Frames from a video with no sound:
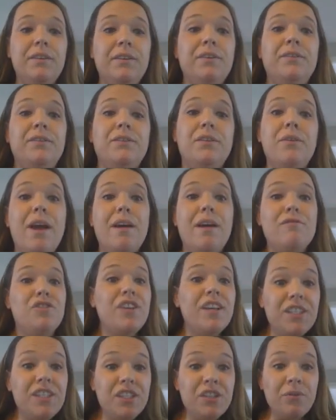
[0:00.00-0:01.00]
So now,
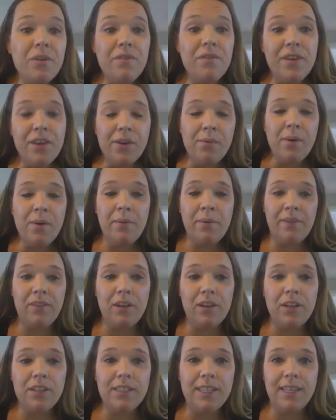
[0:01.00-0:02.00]
just to review what we've
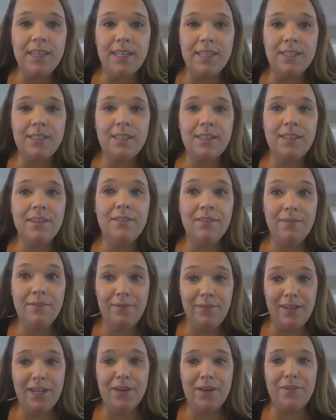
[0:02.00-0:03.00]
learned in this
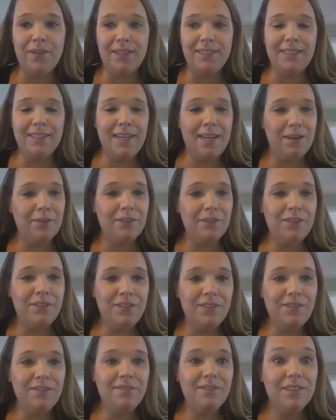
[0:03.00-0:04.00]
video that's now
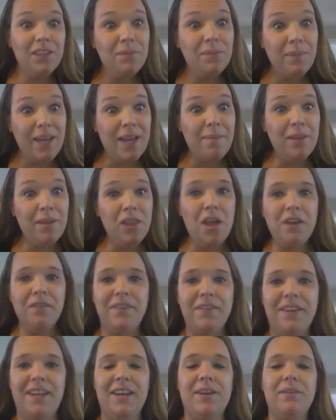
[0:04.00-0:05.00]
become a long
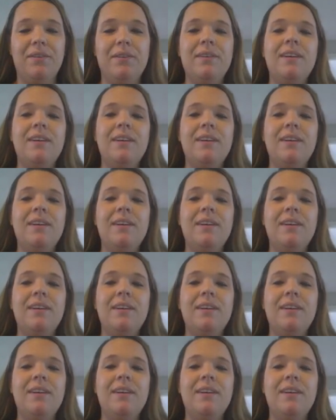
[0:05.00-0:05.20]
video.